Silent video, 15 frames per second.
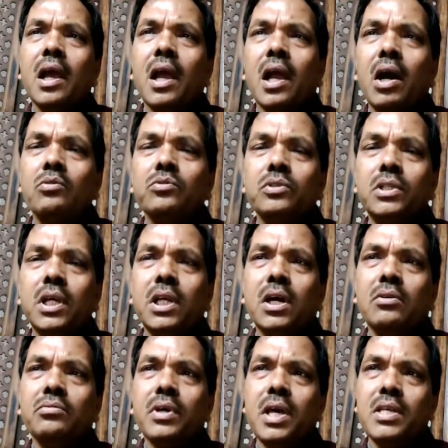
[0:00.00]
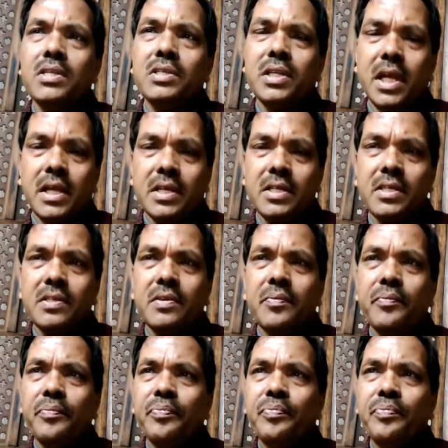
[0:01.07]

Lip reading: Council of States.